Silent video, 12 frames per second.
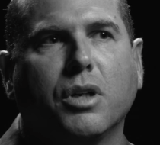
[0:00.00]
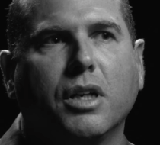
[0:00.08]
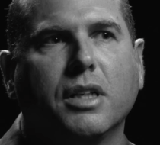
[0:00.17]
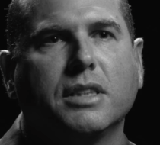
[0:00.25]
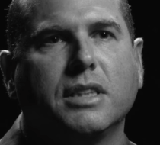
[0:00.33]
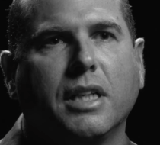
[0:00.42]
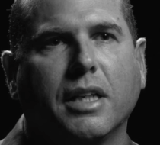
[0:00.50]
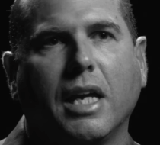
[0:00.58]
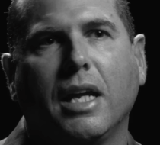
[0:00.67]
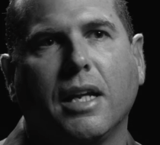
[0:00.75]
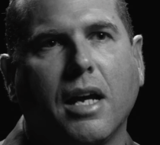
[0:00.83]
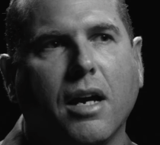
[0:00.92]
drugs and
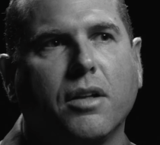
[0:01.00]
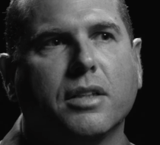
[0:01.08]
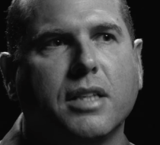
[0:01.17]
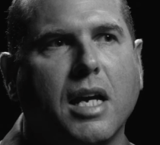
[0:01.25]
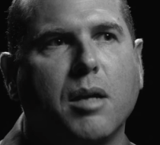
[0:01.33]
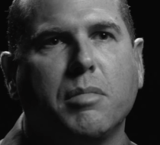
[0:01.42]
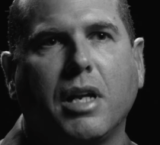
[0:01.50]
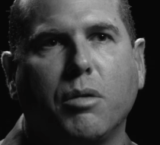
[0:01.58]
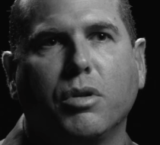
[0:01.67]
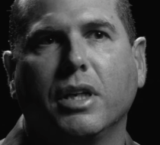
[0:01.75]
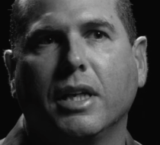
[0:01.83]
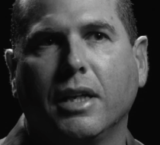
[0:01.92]
getting high all the time, and I
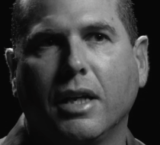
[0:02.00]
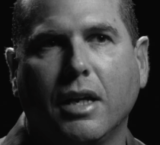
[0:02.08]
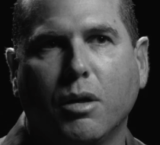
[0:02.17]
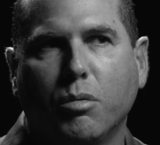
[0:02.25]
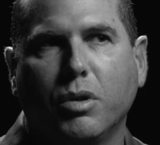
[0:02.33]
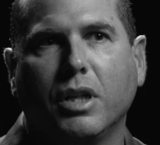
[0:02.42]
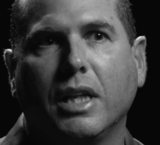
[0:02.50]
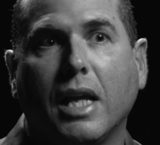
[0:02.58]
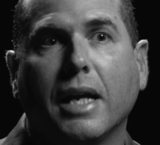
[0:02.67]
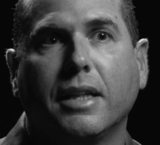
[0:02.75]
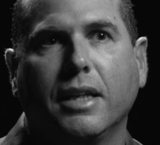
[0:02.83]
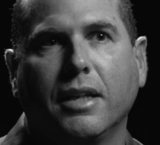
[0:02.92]
really, really
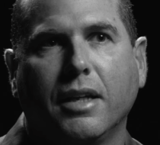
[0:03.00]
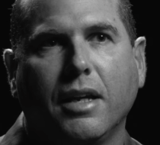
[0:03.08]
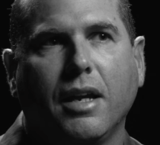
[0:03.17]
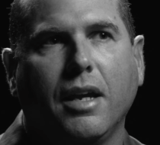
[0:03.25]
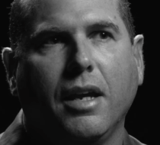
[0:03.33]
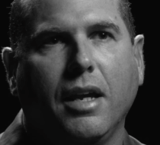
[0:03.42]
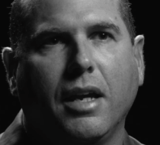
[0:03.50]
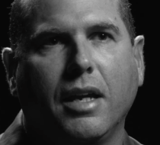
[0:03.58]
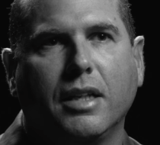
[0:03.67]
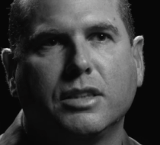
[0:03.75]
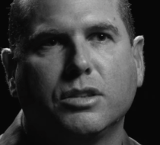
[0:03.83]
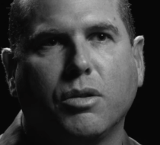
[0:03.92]
liked it.
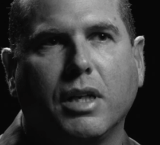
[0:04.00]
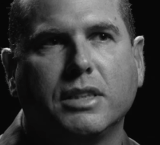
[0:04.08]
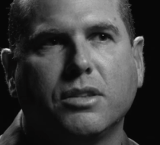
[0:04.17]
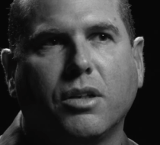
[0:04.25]
And so I